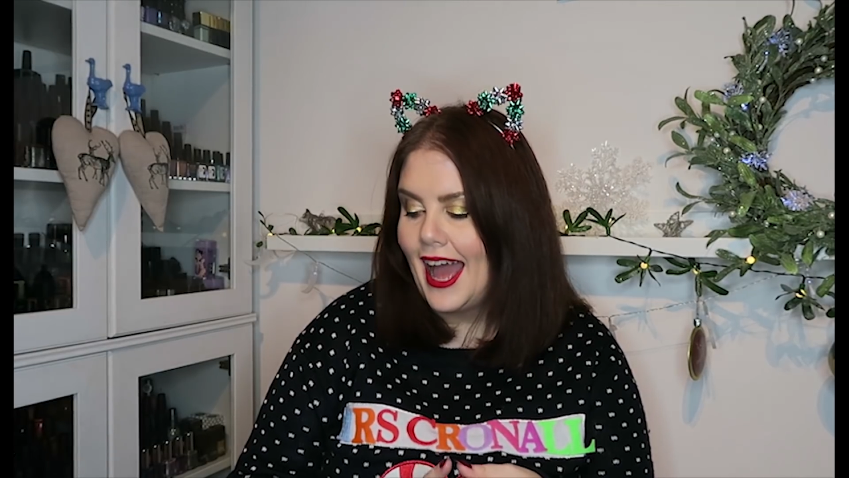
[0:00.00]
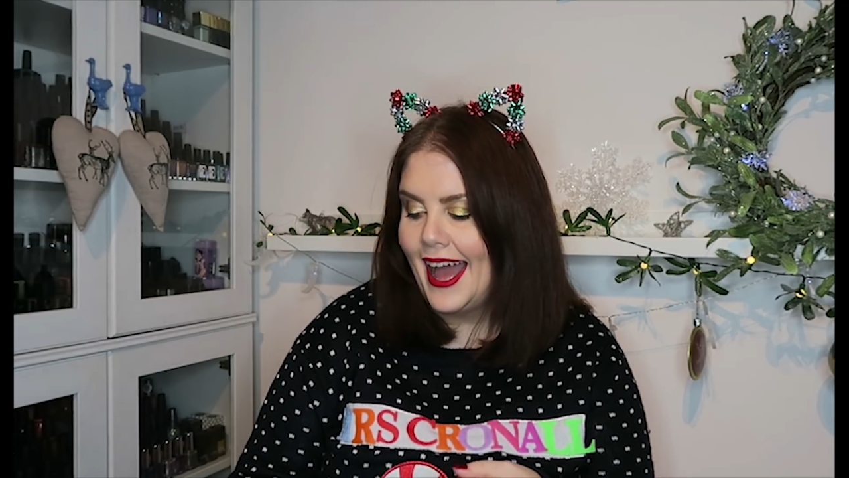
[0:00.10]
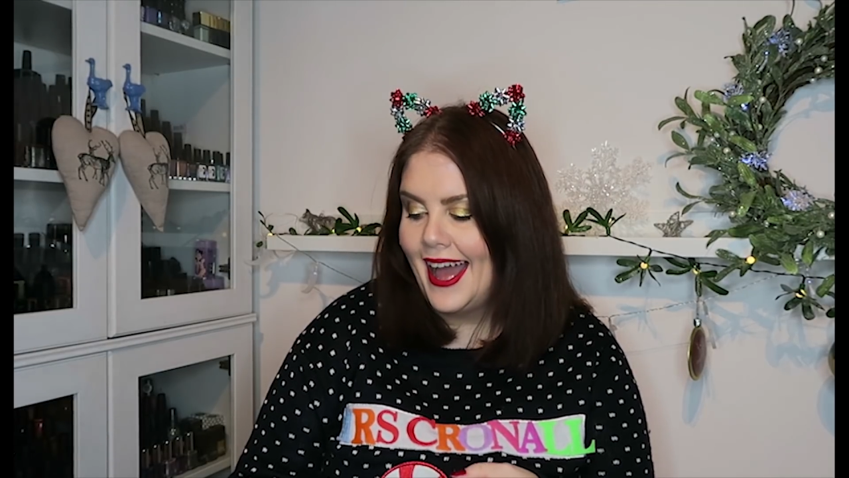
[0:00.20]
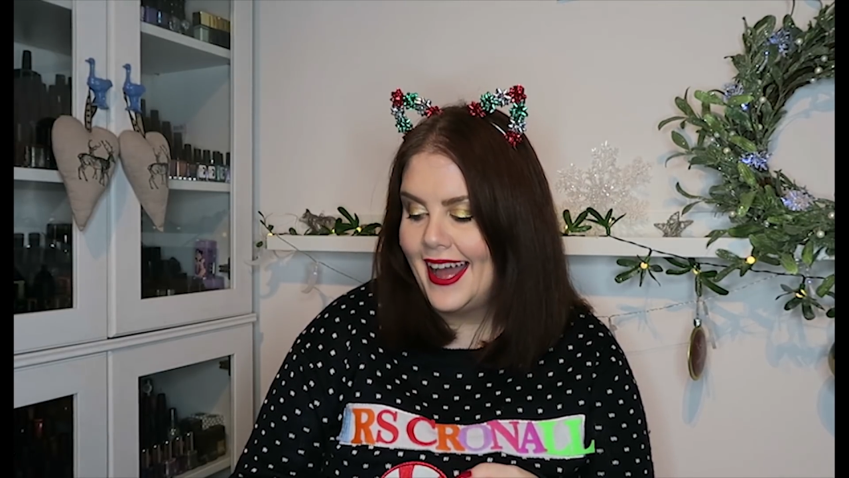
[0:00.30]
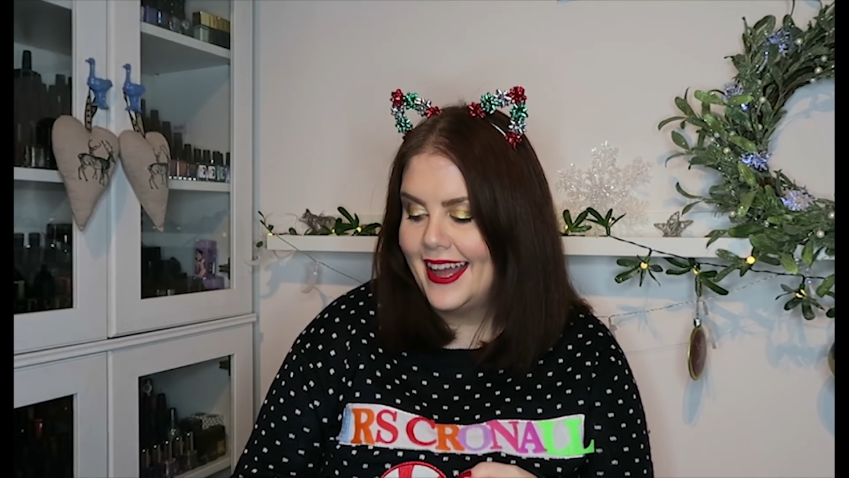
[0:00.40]

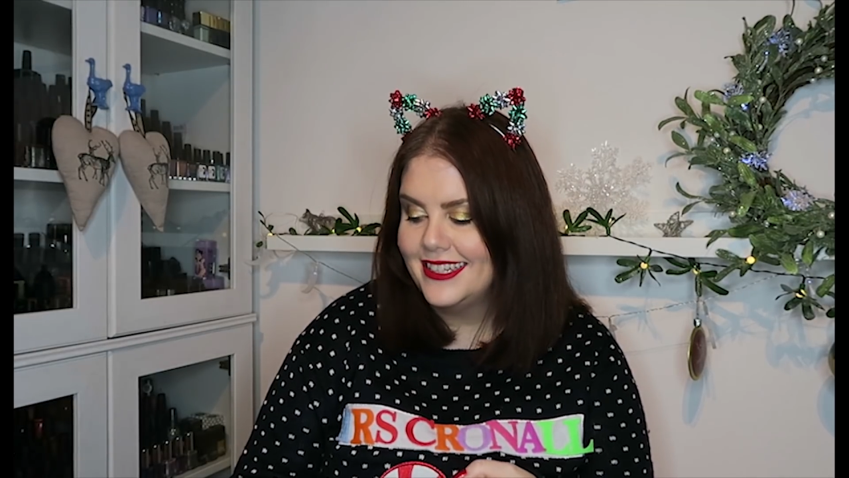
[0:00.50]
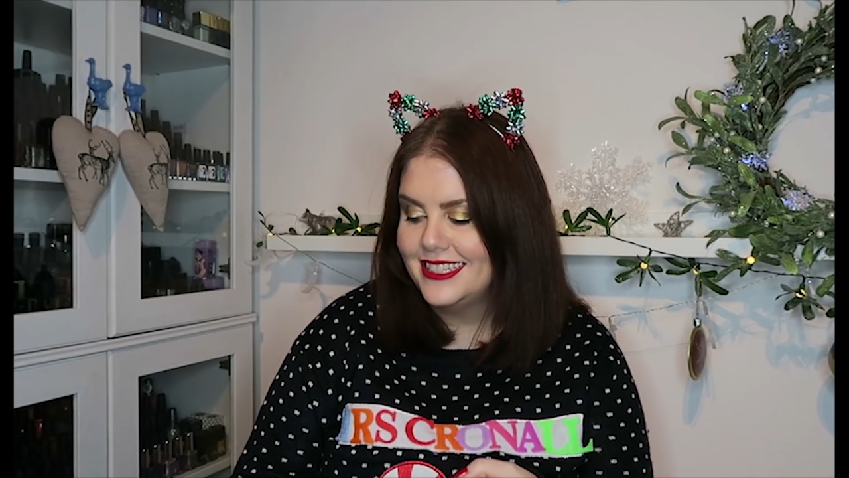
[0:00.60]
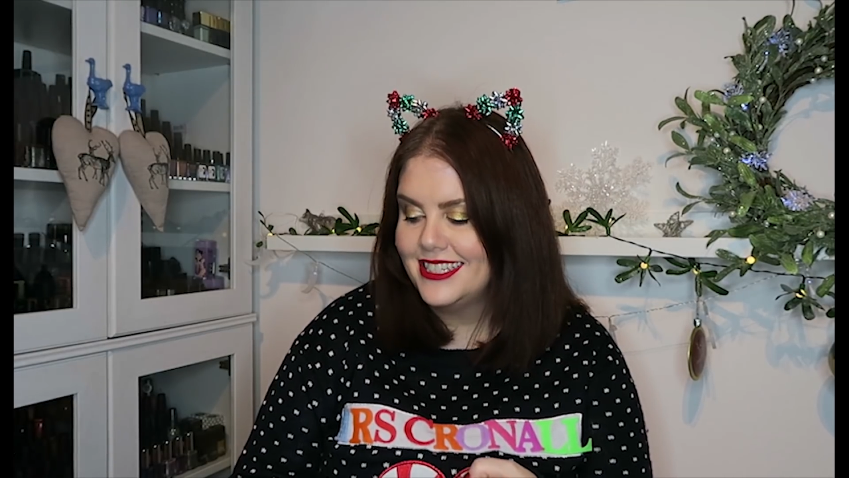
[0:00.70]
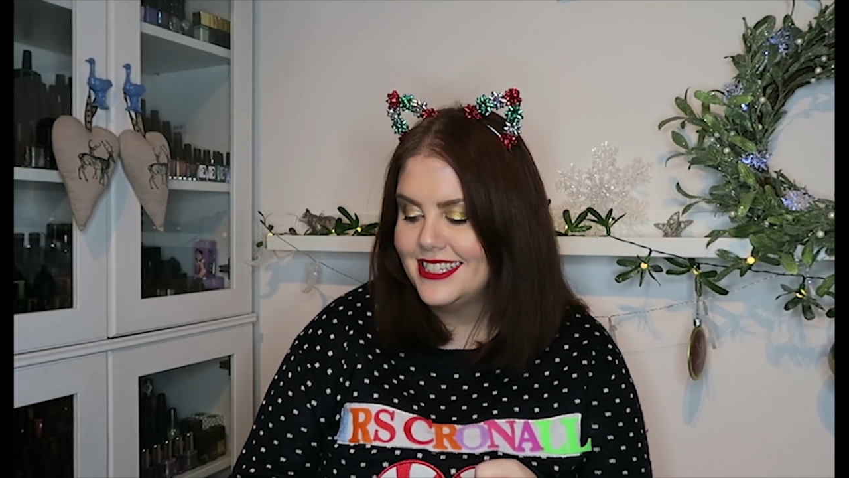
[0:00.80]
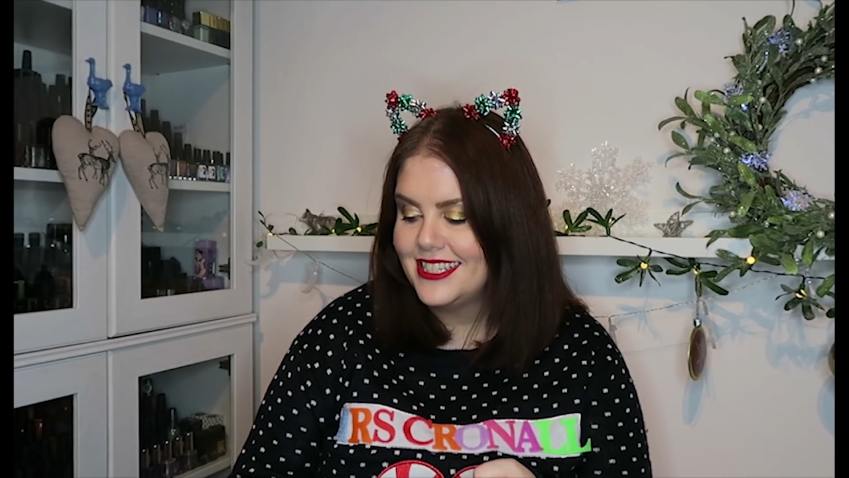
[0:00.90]

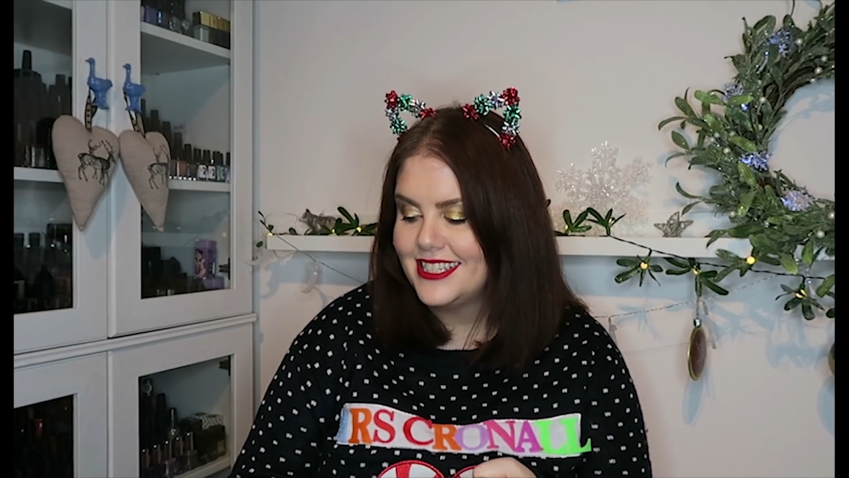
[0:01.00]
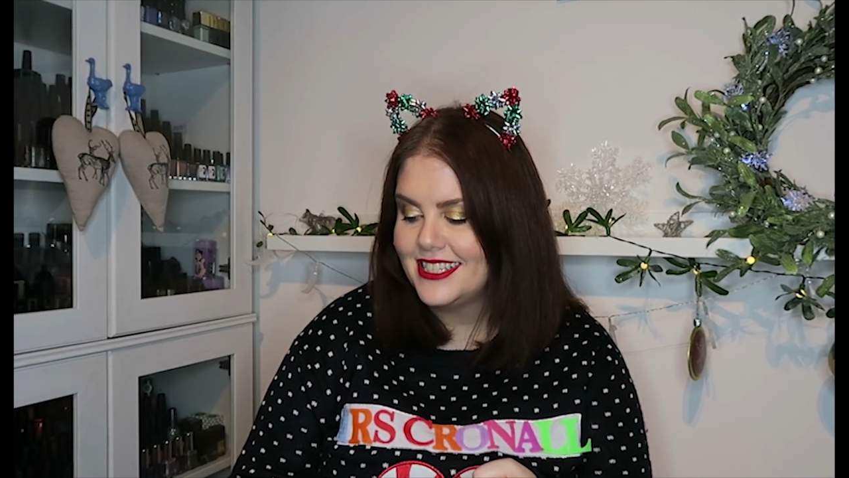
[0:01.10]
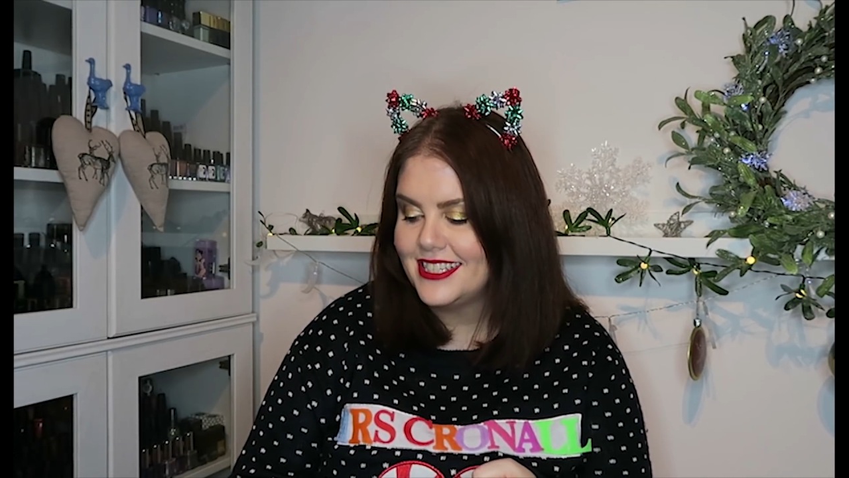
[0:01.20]
and